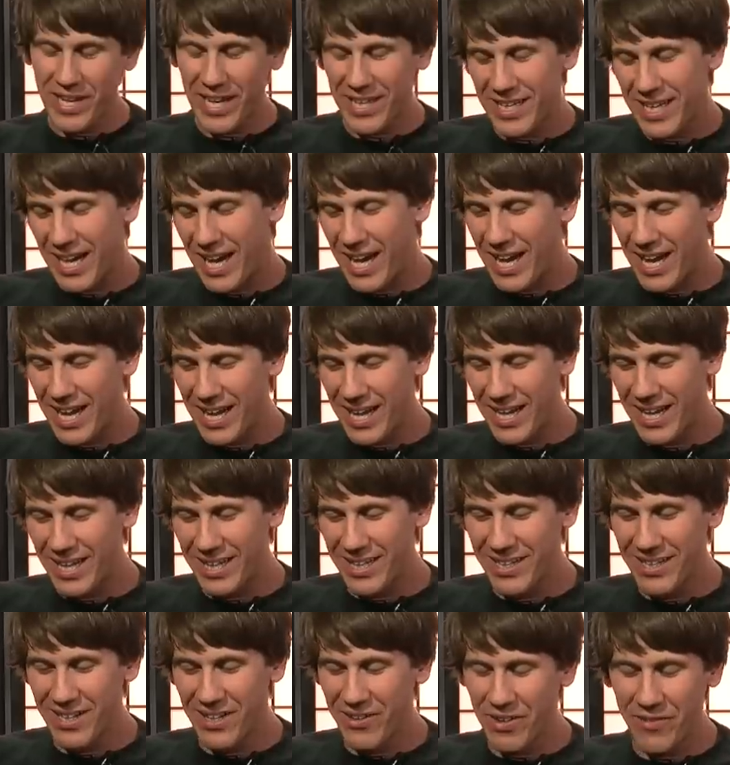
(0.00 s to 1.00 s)
that guy,
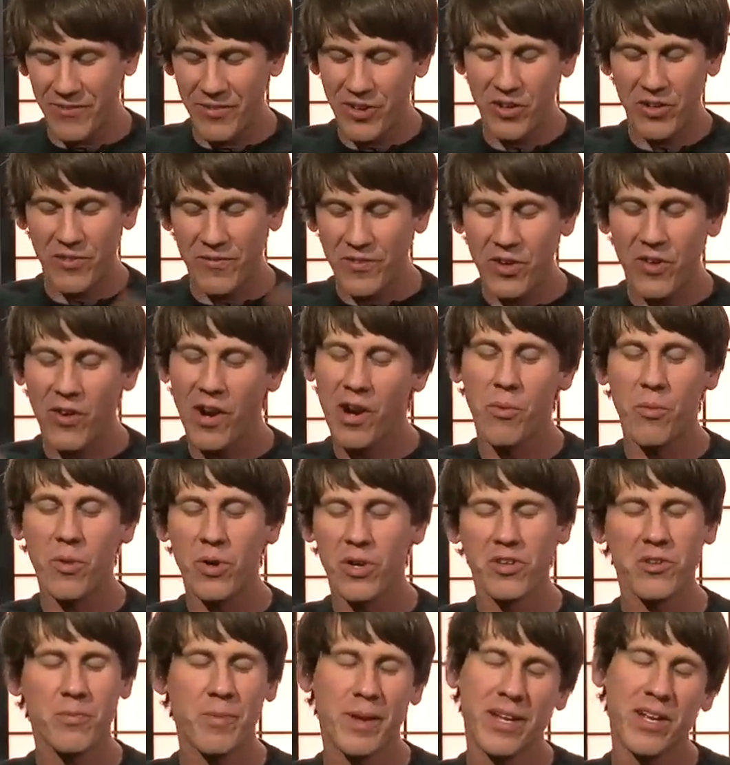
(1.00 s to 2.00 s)
you know, if you're if you're at
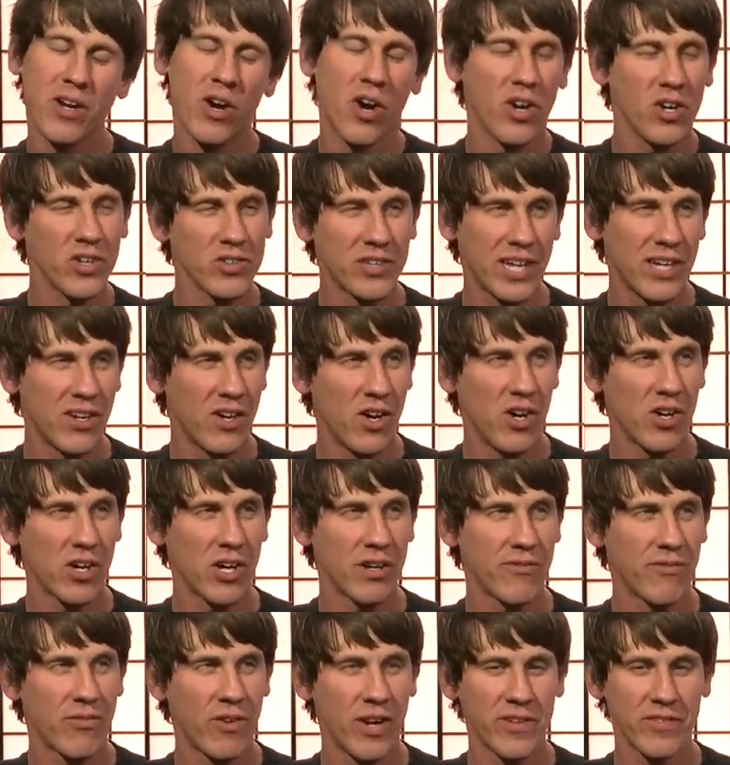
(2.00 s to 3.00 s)
work spending all day long
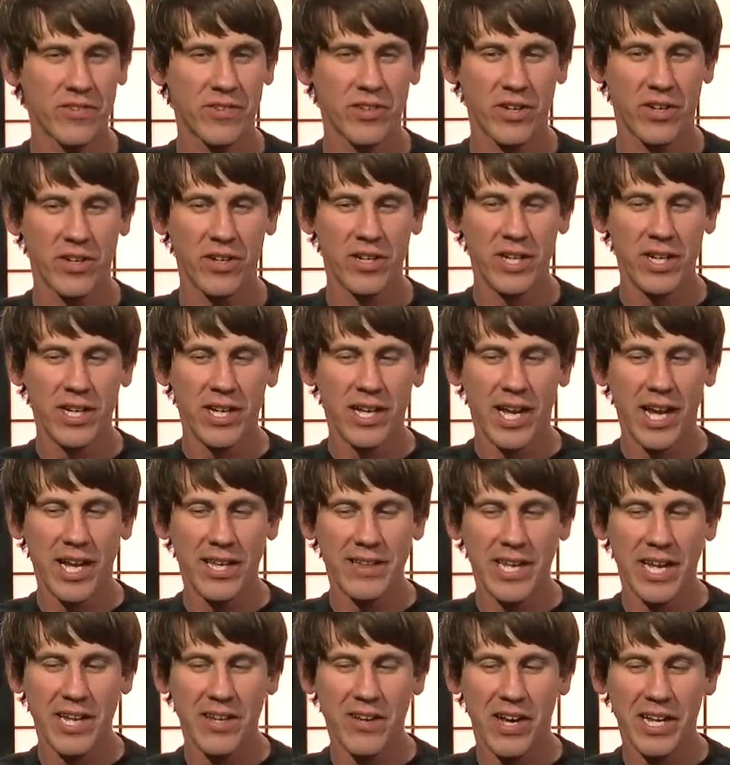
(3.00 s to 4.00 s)
on Friendster
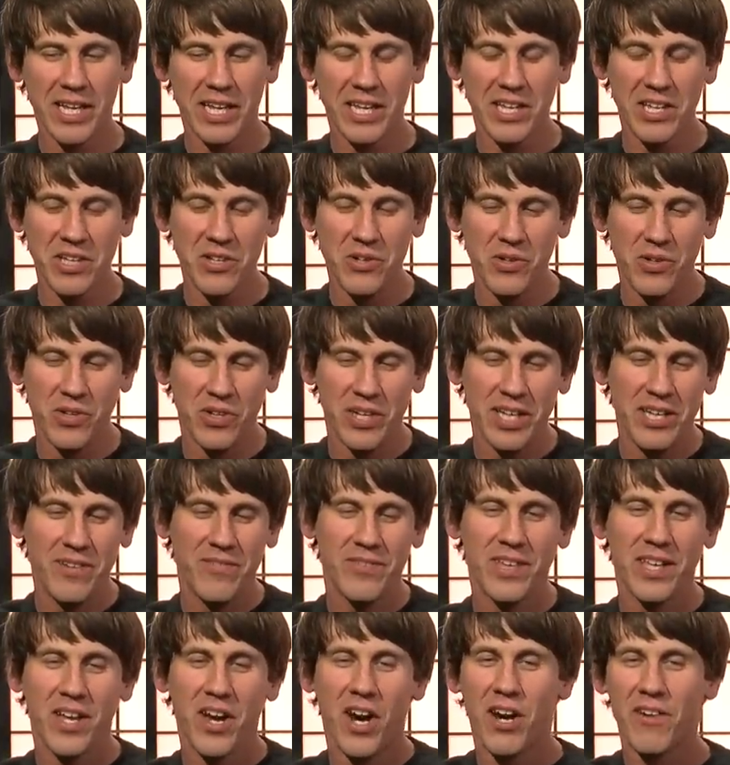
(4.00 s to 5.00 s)
and then like you leave
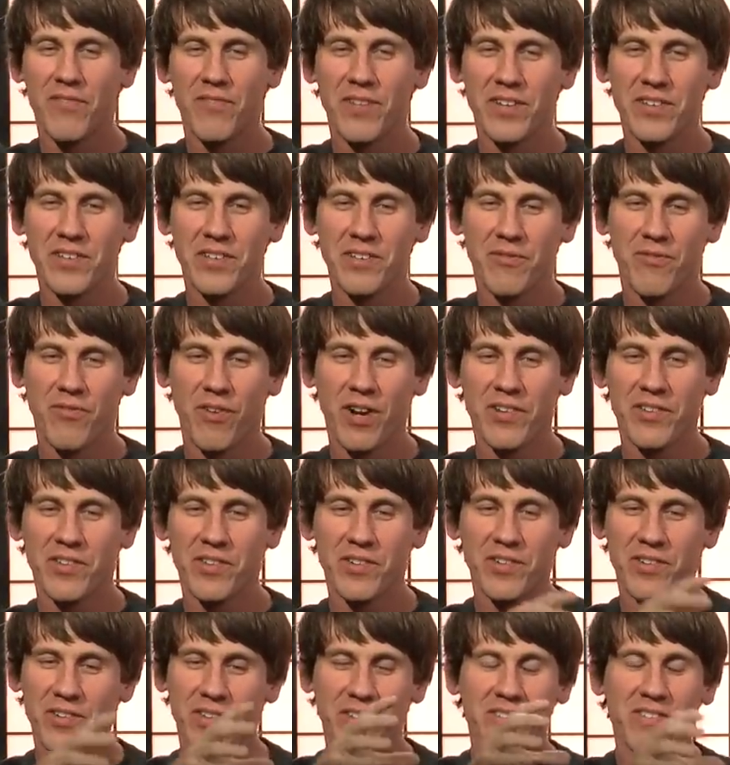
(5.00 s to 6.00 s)
the office and
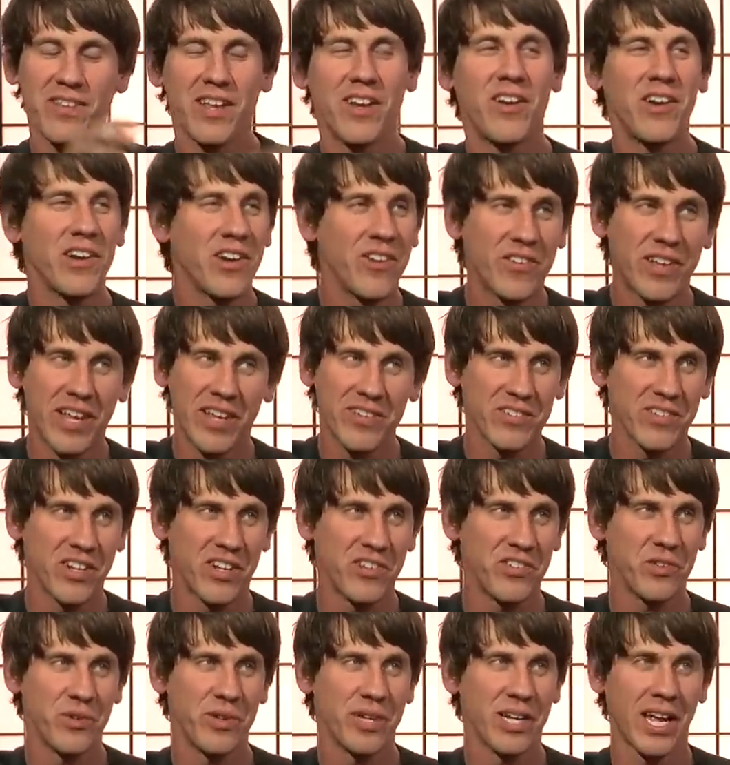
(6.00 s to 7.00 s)
Friendster is just there and your desk
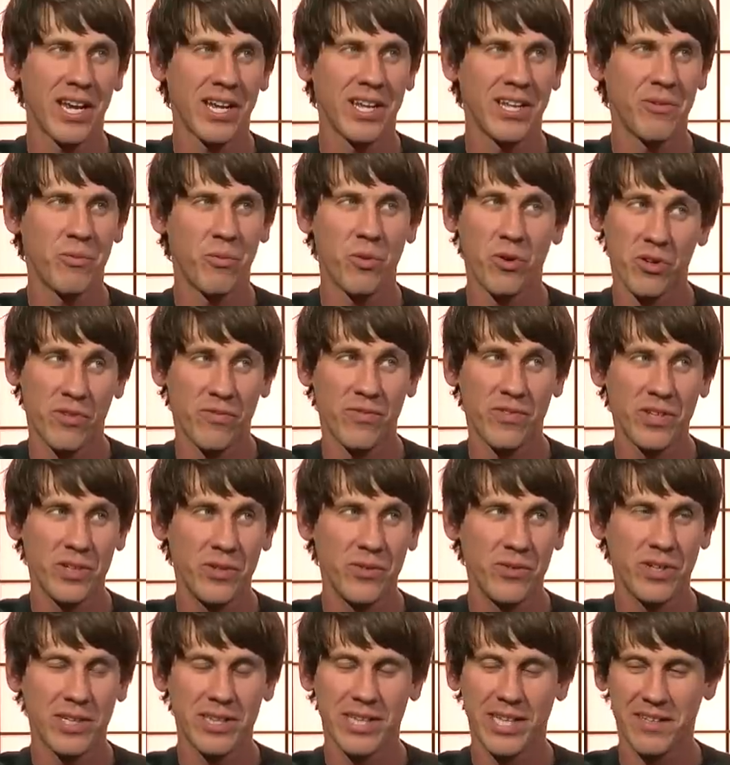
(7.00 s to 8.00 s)
not doing any work for
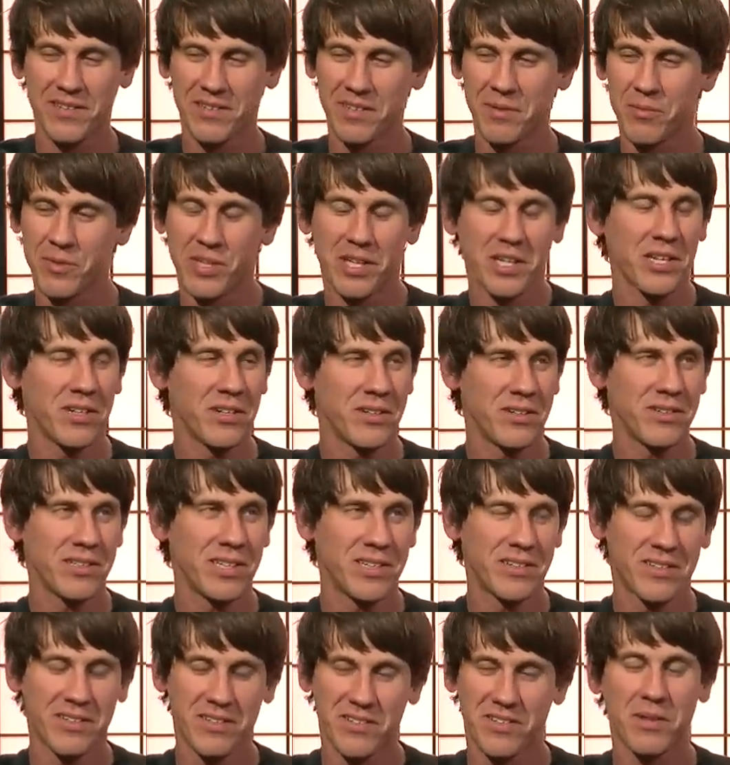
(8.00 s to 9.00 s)
you. Like that seems like a
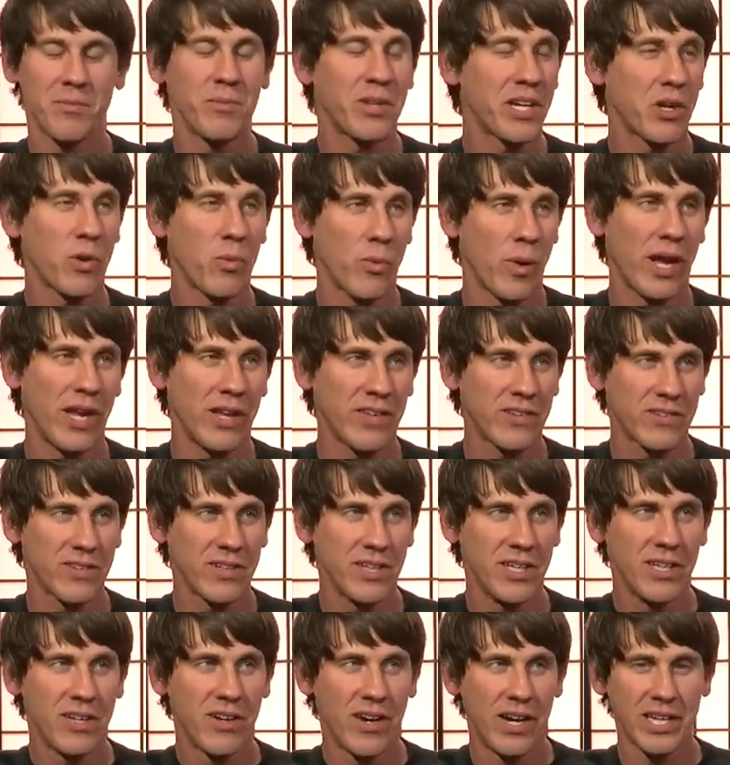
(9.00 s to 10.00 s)
that just like a waste.
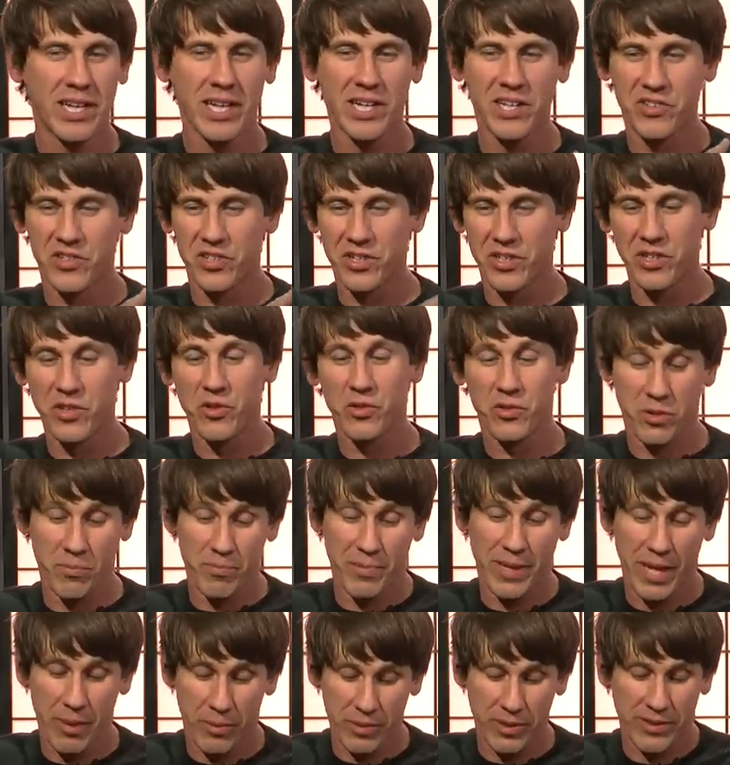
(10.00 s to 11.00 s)
Uh-huh. Like it should you should
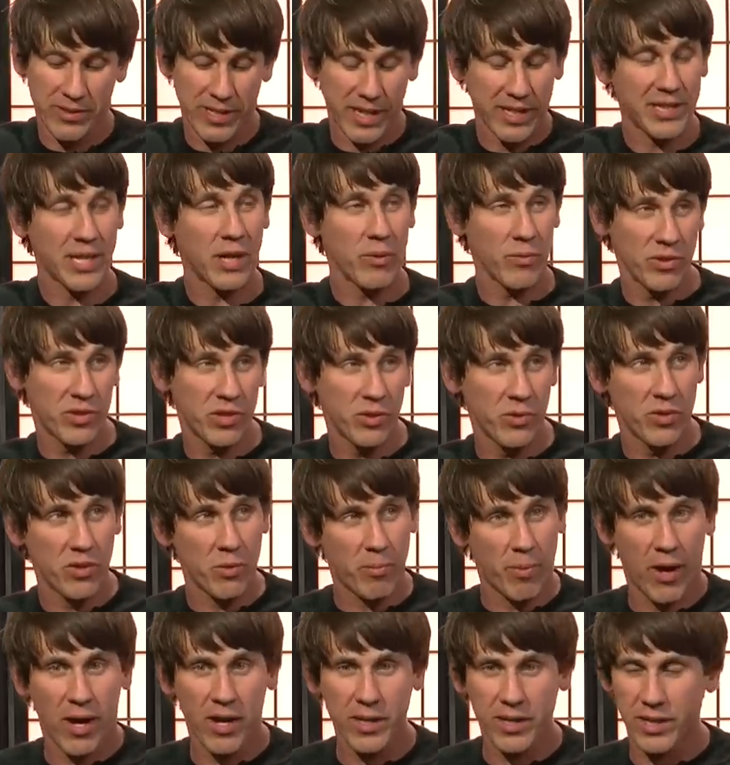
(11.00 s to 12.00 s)
be able to take that with you in
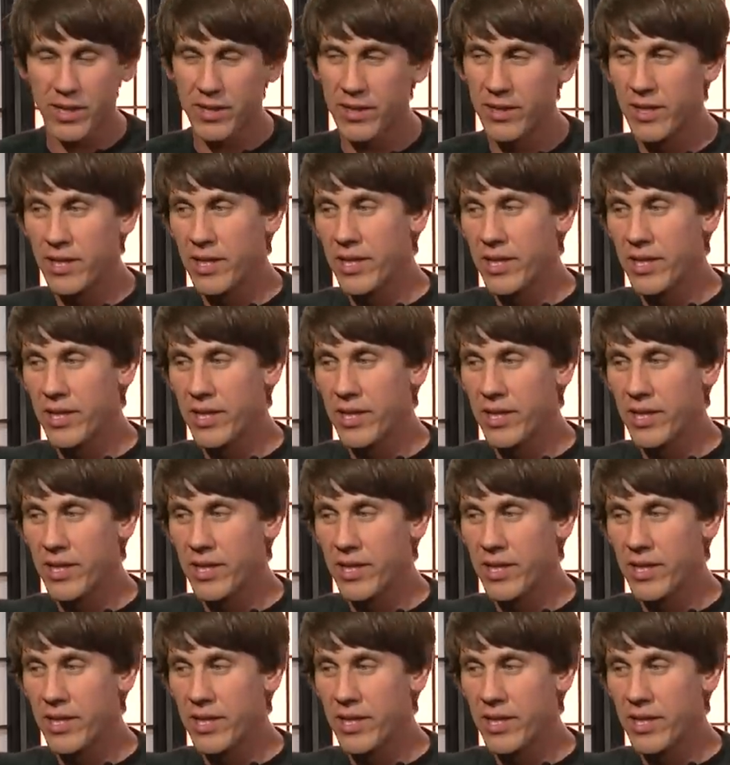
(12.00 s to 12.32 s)
your pocket.